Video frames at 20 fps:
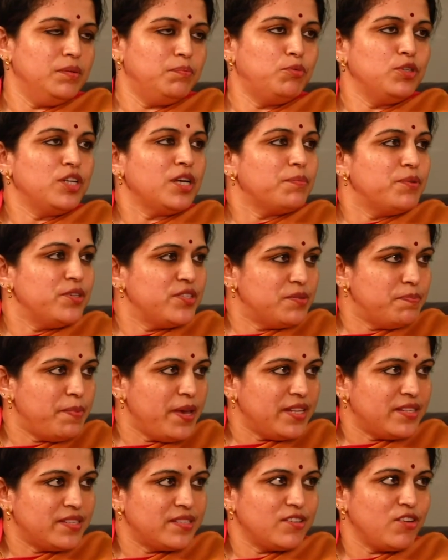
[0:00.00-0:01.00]
put up his
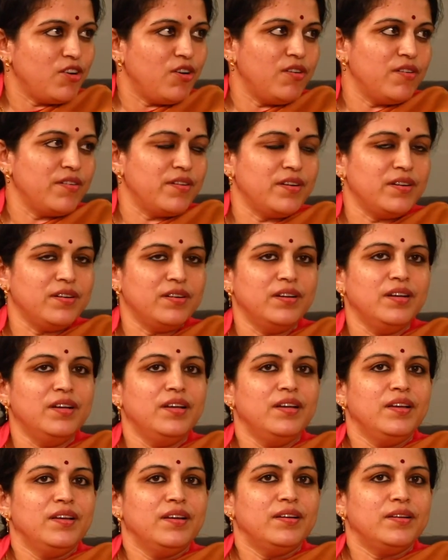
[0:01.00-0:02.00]
best, or
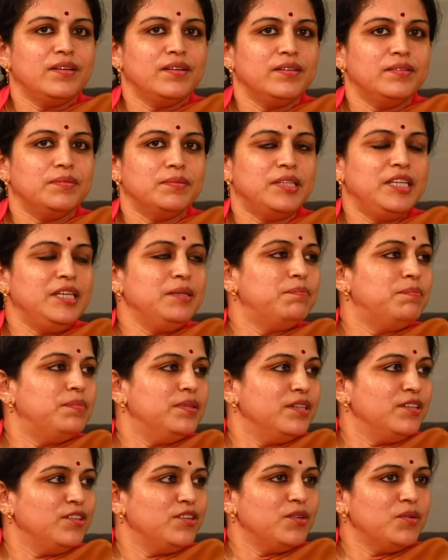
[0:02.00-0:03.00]
keep
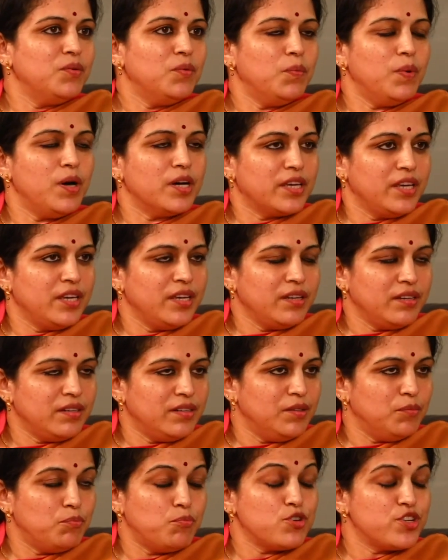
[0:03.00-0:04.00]
working,
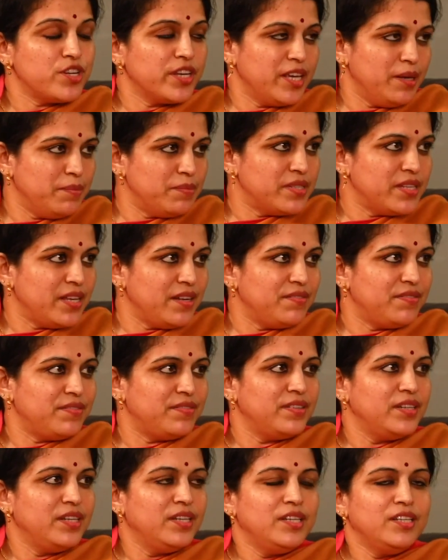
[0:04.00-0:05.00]
pushing
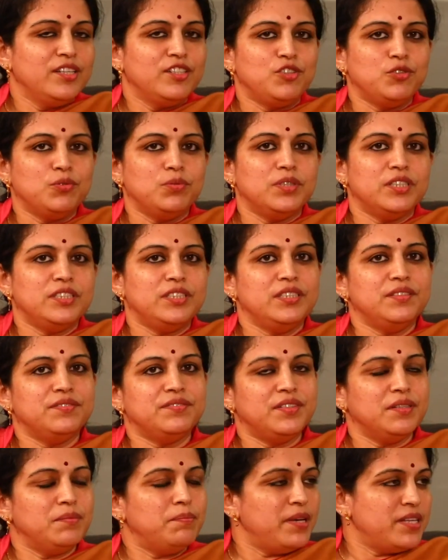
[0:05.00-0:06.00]
himself to
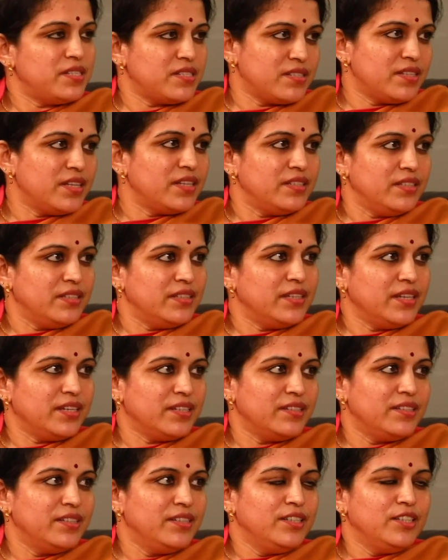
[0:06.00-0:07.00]
achieve the best that he
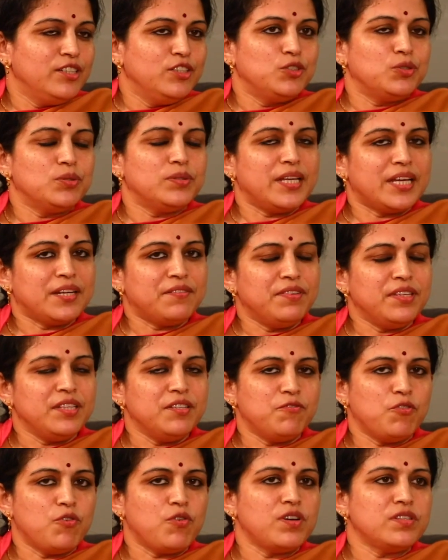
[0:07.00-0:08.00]
can. So that way
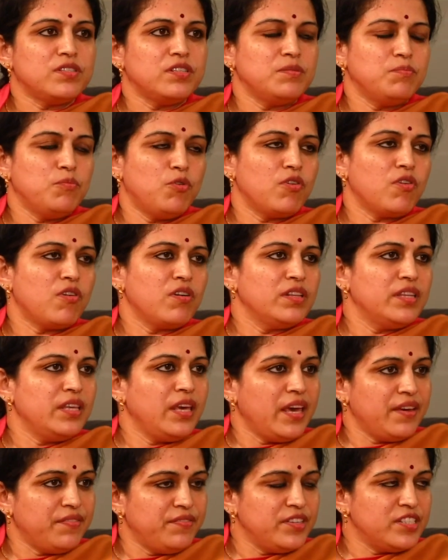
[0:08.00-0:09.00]
the focus is more on the
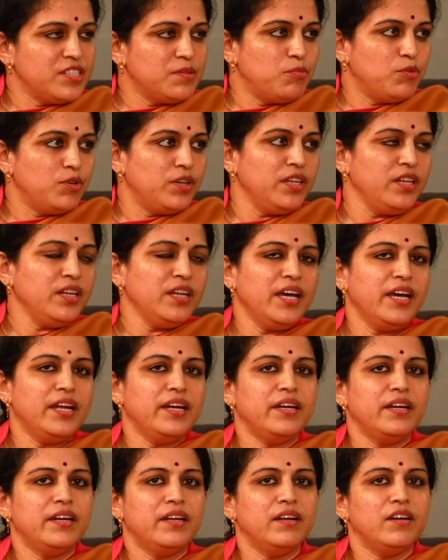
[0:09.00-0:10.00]
efforts put in
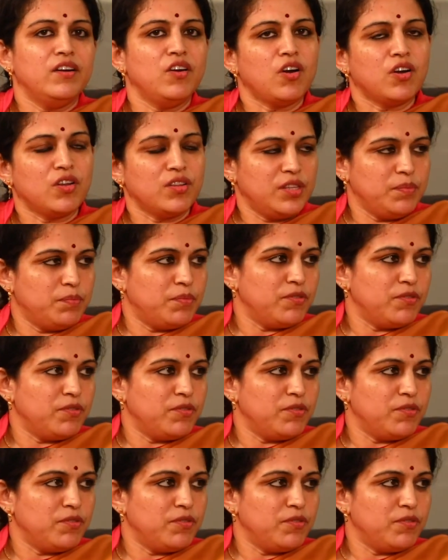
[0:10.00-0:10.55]
and not on the